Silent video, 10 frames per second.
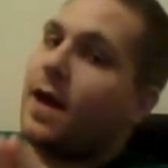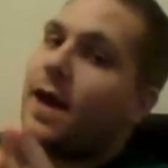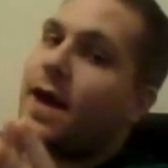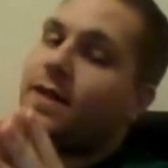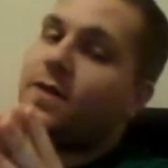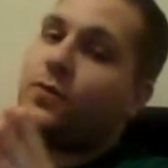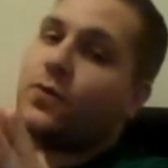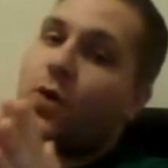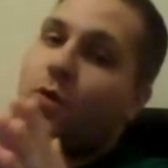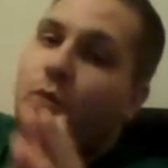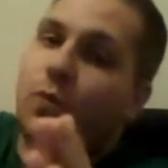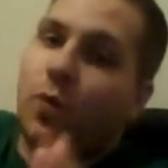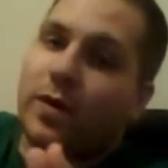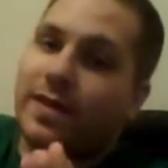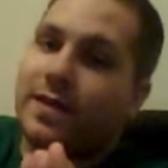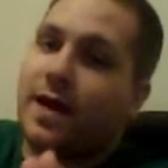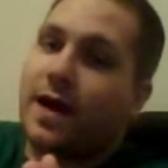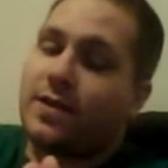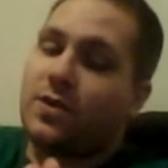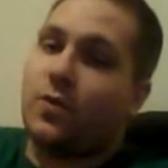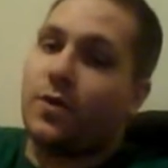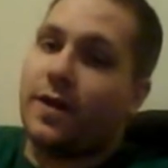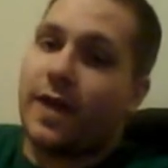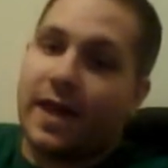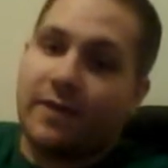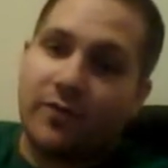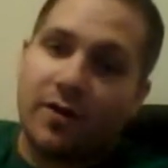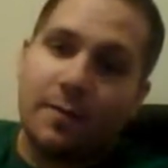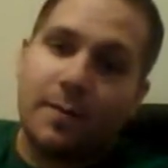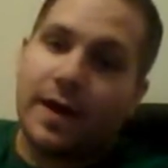I don't know what they taught you, where you came from.